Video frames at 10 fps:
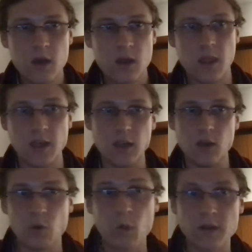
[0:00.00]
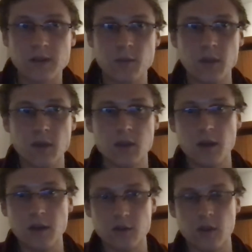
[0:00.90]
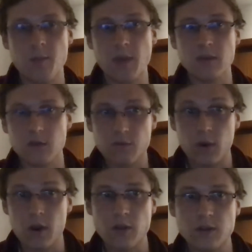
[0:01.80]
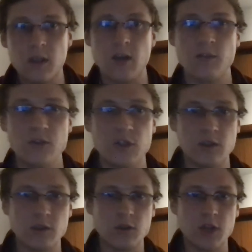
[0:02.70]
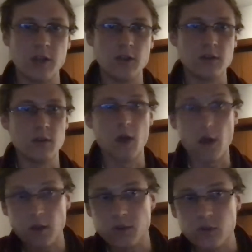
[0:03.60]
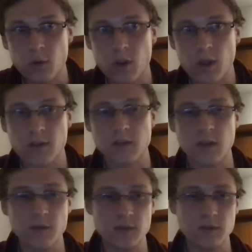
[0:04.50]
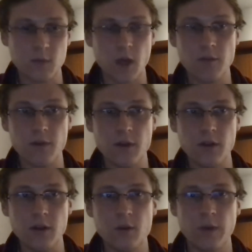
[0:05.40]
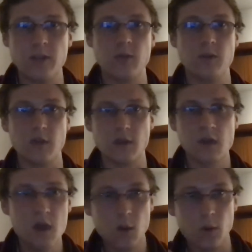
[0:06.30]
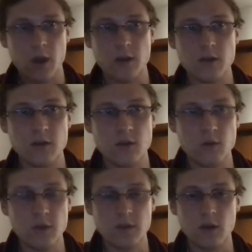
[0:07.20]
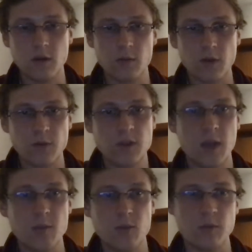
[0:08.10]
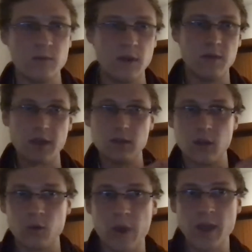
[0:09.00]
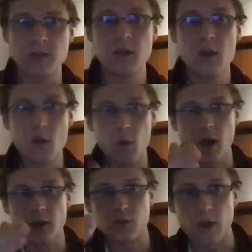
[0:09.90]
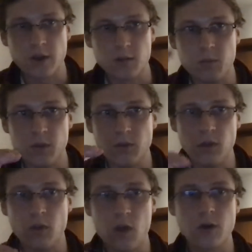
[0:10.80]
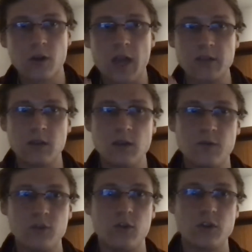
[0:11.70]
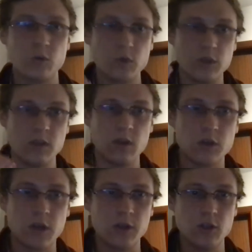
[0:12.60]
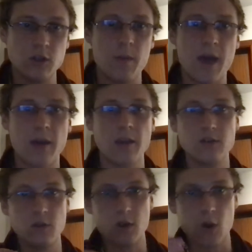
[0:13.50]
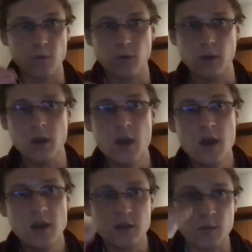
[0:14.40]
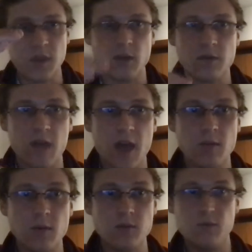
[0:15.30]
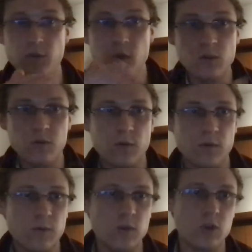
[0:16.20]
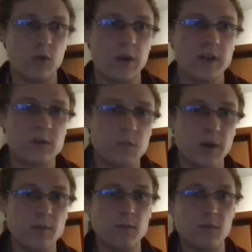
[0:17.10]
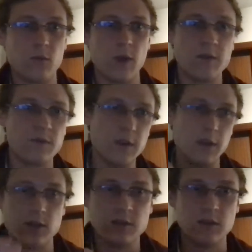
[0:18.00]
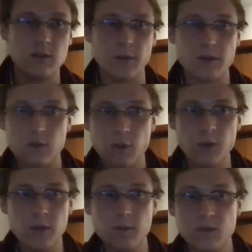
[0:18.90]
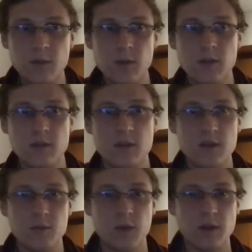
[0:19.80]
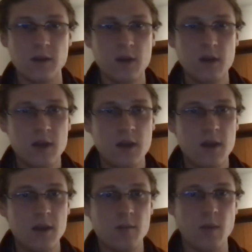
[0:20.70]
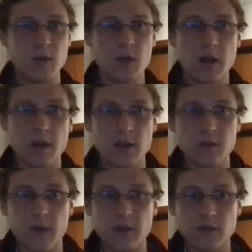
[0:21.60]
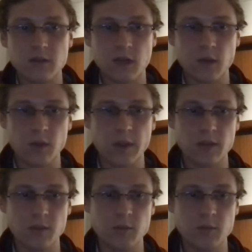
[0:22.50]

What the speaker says: they need or want something done. And so that makes it for another set of logistical challenges. But also a lot of this stuff is unfunded, right? So it's like we kind of do this in our free time to advance the grant while trying to build the longer lasting infrastructure, which is the ontology in the back end, so that hopefully something of that is useful for future grants. But grant funding agencies are like slowly seeming to see this, but maybe not as fast as I would like them